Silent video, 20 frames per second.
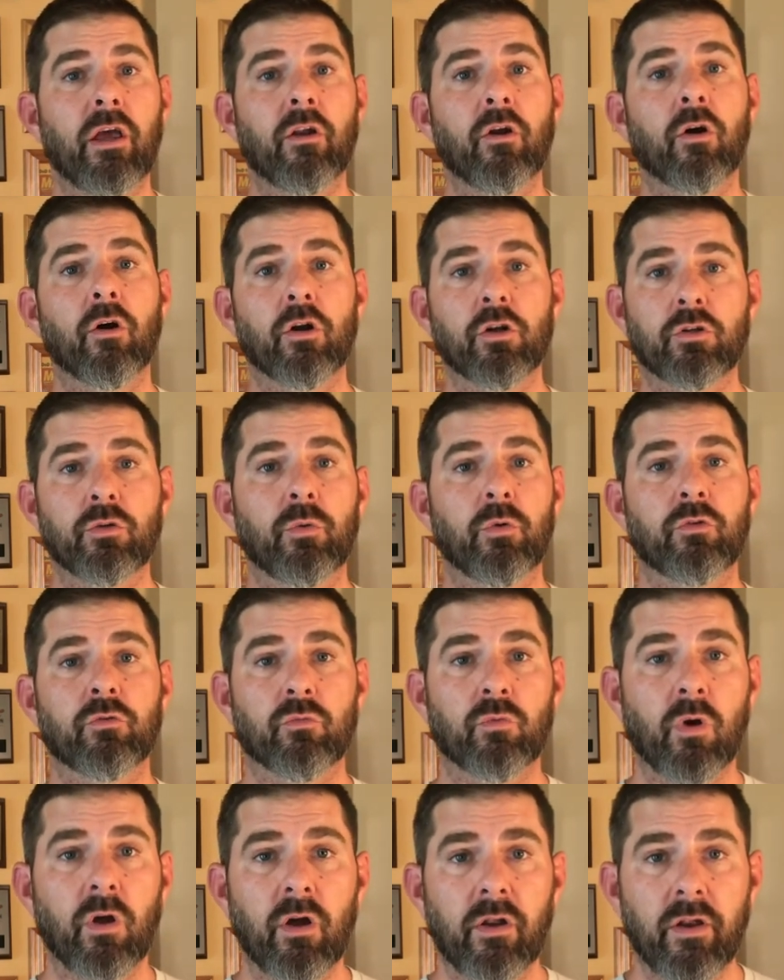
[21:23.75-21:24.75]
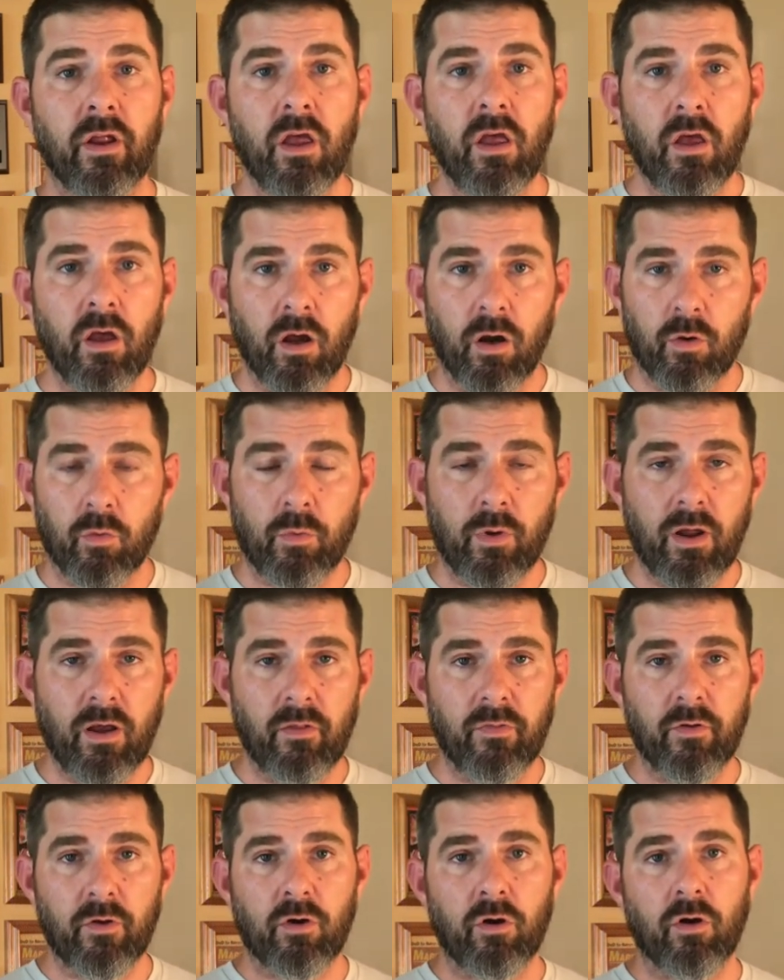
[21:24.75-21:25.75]
and arduous run
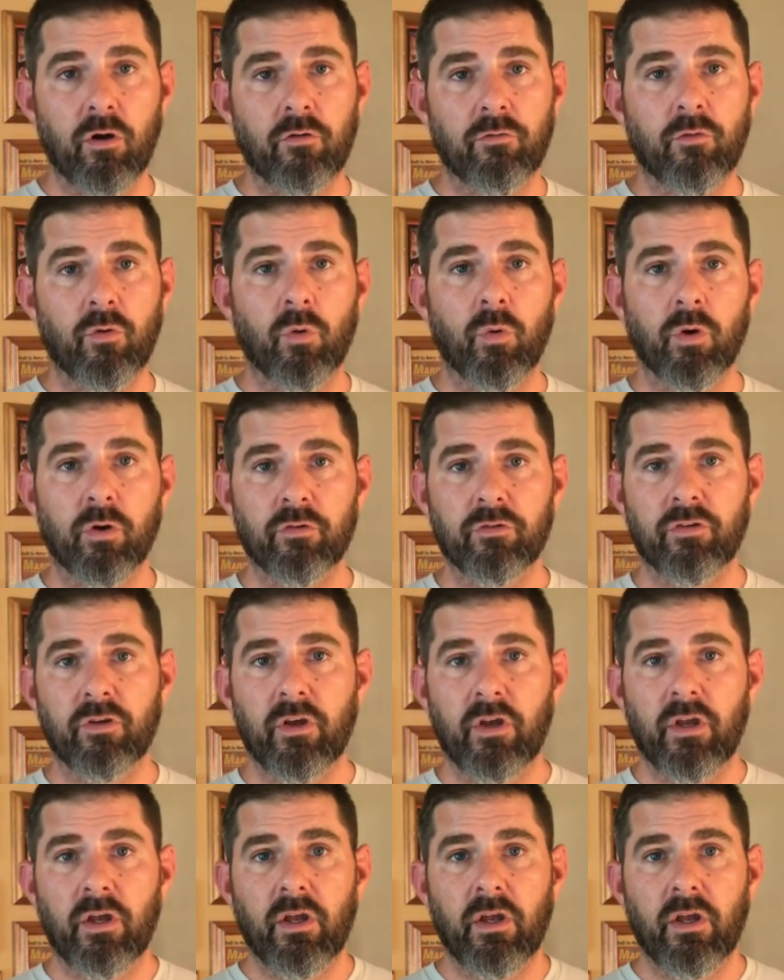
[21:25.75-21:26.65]
around the golf course,